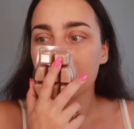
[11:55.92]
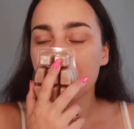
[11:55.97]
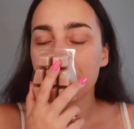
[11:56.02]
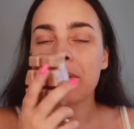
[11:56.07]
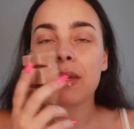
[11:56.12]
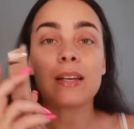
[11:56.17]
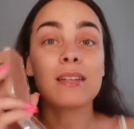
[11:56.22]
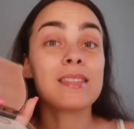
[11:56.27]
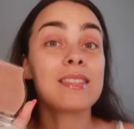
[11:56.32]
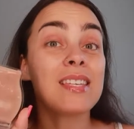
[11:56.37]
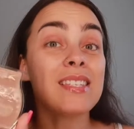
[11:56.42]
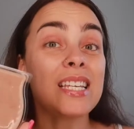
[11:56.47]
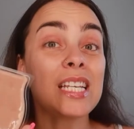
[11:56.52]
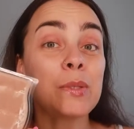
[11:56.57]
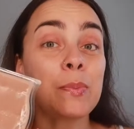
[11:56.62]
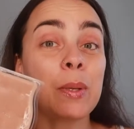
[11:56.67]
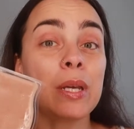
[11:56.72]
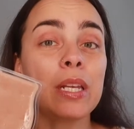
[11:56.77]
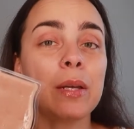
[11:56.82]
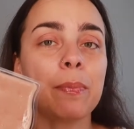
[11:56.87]
because this has
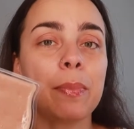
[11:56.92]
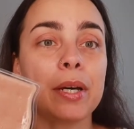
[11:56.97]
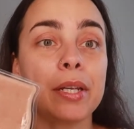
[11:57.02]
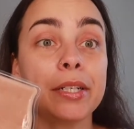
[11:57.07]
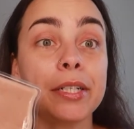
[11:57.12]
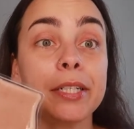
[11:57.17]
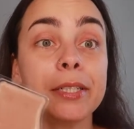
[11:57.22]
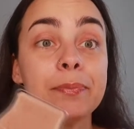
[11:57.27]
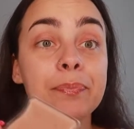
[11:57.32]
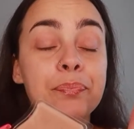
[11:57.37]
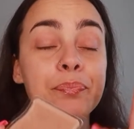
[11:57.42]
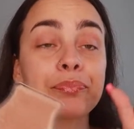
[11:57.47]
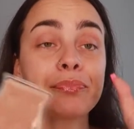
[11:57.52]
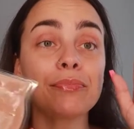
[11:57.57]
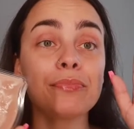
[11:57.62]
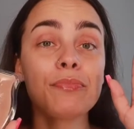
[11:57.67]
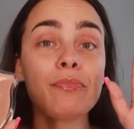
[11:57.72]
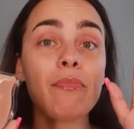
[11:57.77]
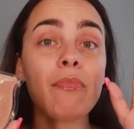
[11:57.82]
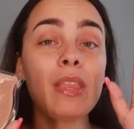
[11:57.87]
peanut butter
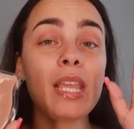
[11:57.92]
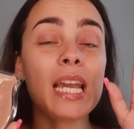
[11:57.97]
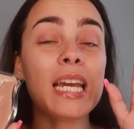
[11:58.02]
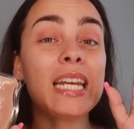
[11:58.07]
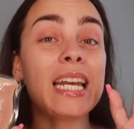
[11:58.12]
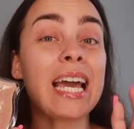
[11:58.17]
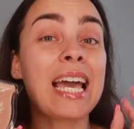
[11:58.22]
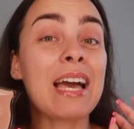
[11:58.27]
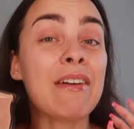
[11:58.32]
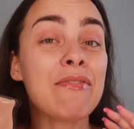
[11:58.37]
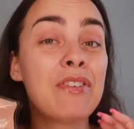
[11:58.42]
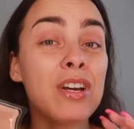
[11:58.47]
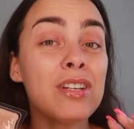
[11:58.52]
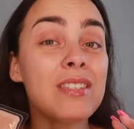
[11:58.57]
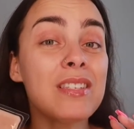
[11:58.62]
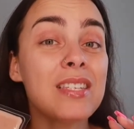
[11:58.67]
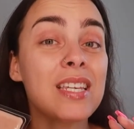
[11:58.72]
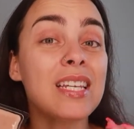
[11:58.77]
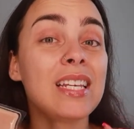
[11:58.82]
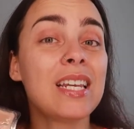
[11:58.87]
and I have not
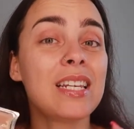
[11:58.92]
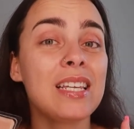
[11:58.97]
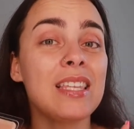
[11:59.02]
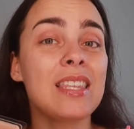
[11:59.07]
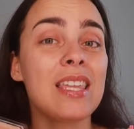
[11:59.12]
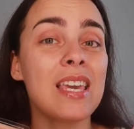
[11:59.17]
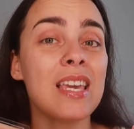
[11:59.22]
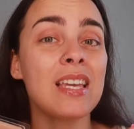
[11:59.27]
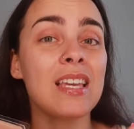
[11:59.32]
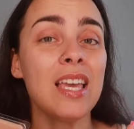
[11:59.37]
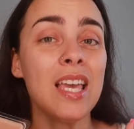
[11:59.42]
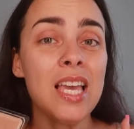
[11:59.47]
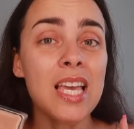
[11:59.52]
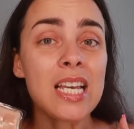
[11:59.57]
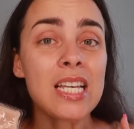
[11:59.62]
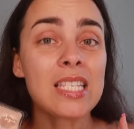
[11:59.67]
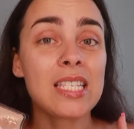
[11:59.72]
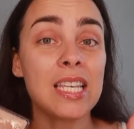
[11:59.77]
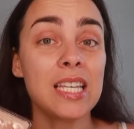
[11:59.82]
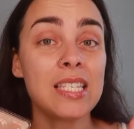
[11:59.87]
seen anything
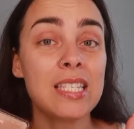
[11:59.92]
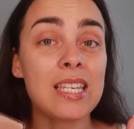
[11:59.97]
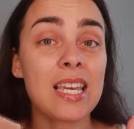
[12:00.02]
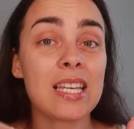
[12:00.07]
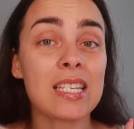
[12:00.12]
Scentsy